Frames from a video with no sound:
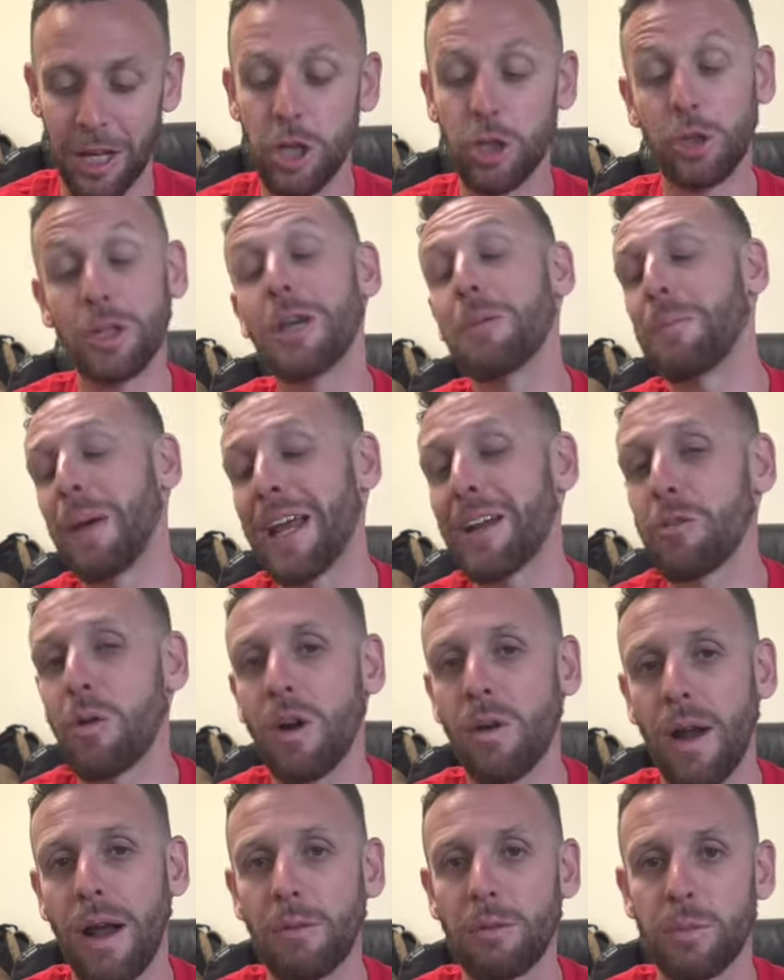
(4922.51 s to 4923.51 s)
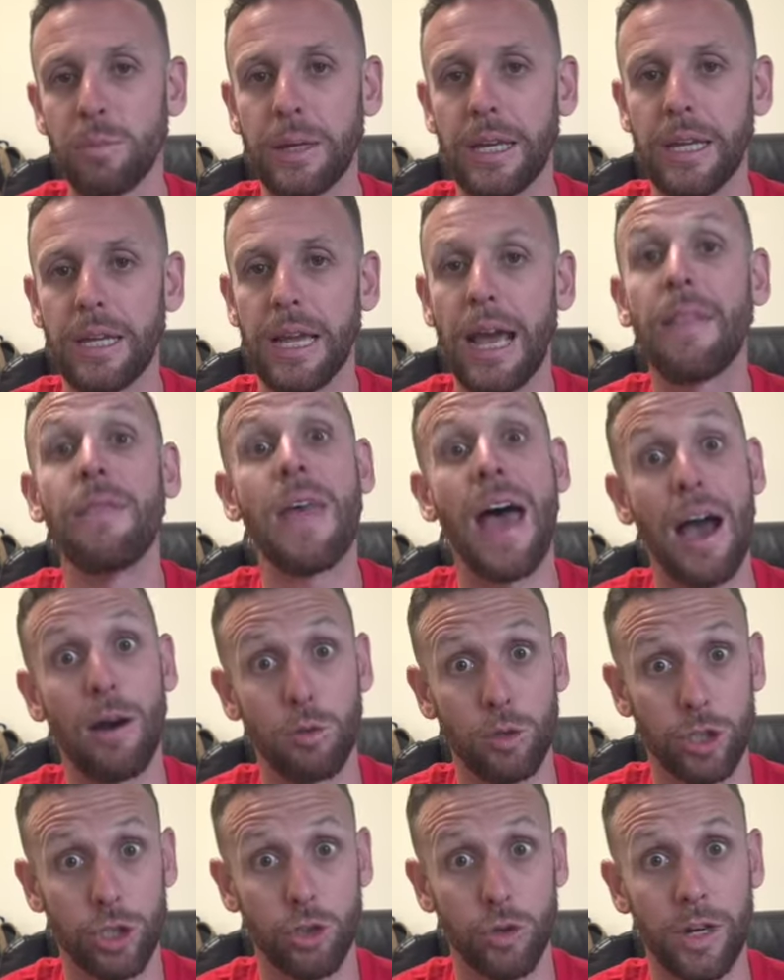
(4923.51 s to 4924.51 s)
You get paid to run a route with me, and that
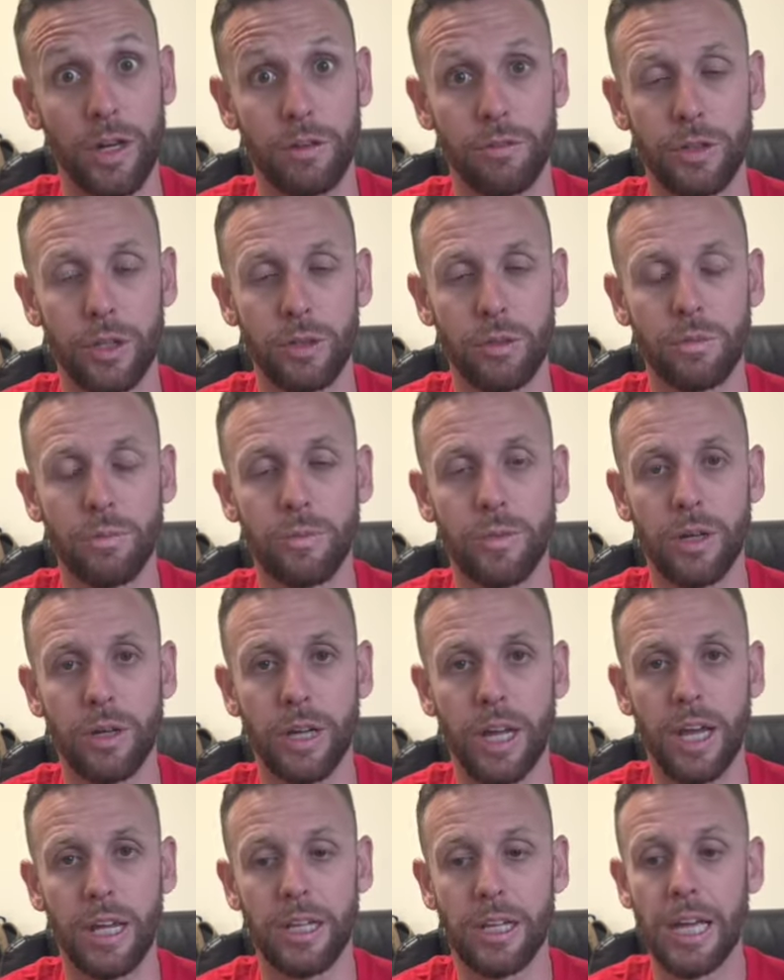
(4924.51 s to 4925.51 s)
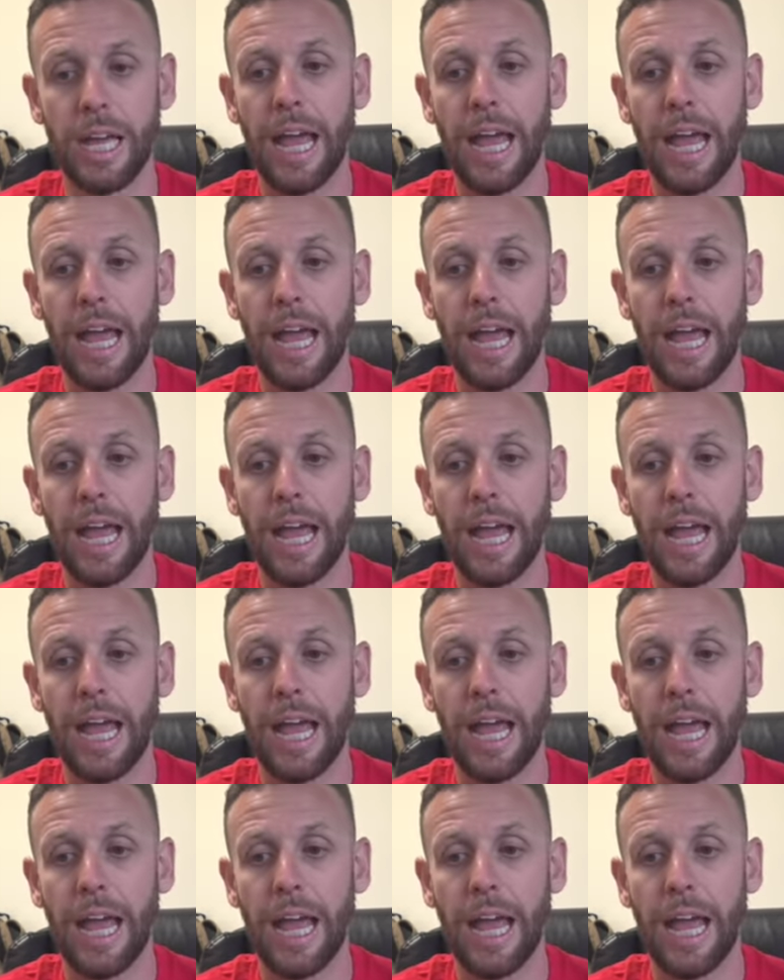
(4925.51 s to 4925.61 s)
was your interview, okay?